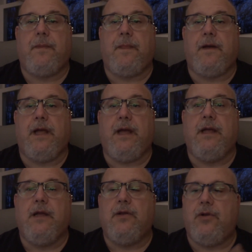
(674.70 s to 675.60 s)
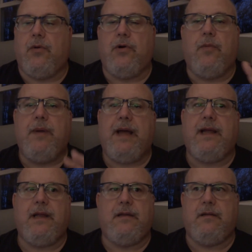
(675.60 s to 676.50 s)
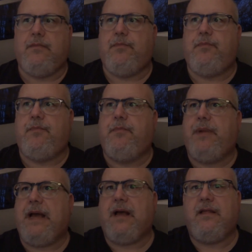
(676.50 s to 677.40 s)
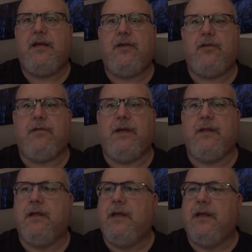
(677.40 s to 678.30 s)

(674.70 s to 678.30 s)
Okay, don't go back into past histories.